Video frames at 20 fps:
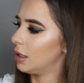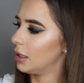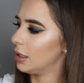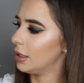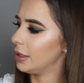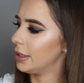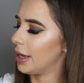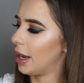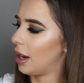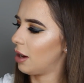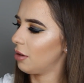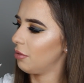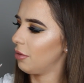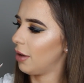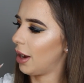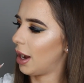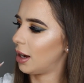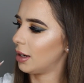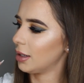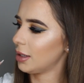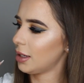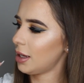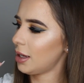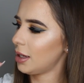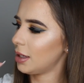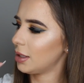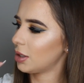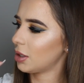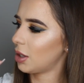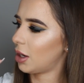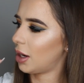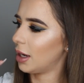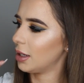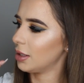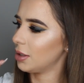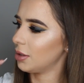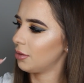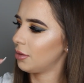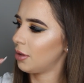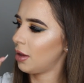Now Rowdy is
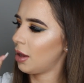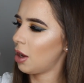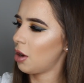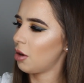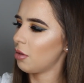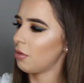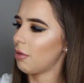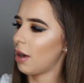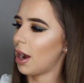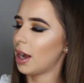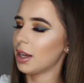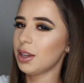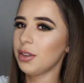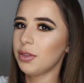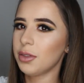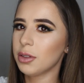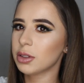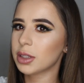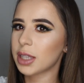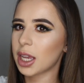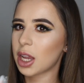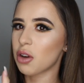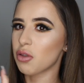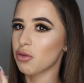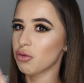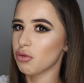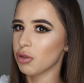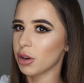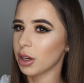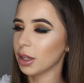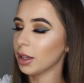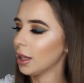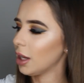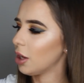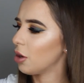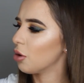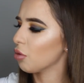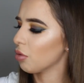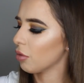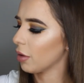Rowdy feels like
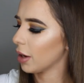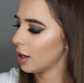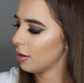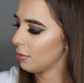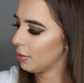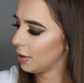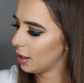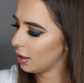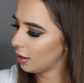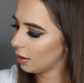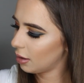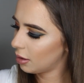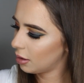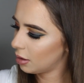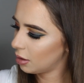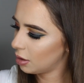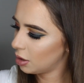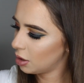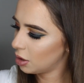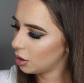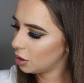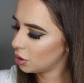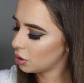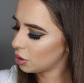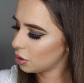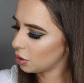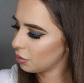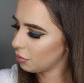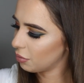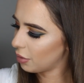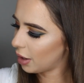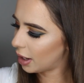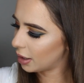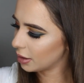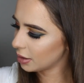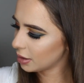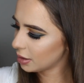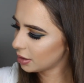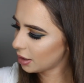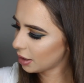really creamy. So
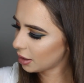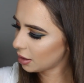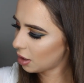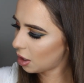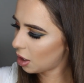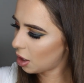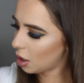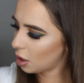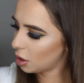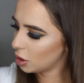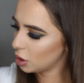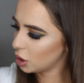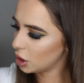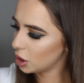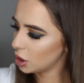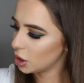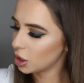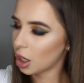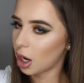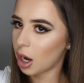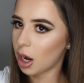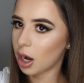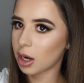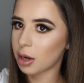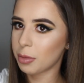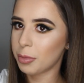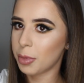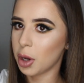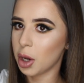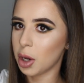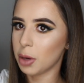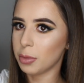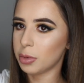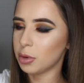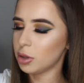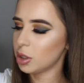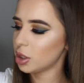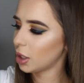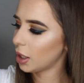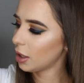Rowdy is like a dark
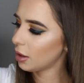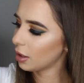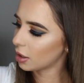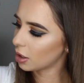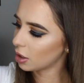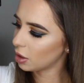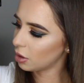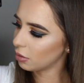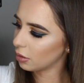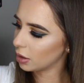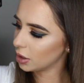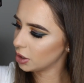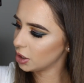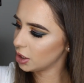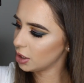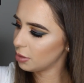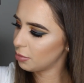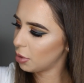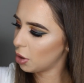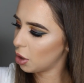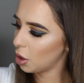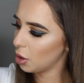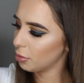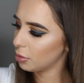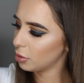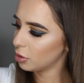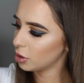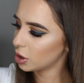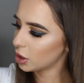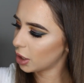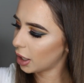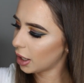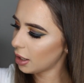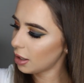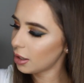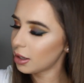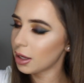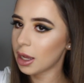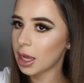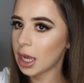purple shade, like a grungy purple
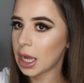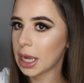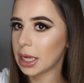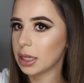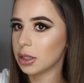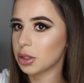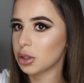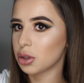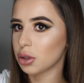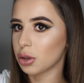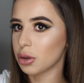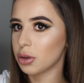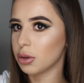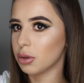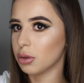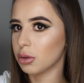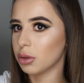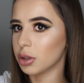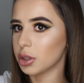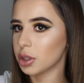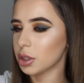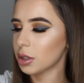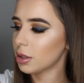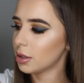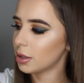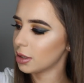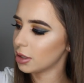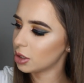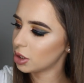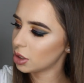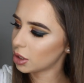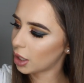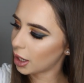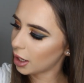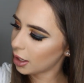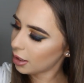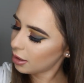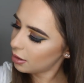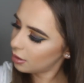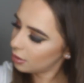shade. It's so gorgeous, this
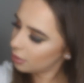shade.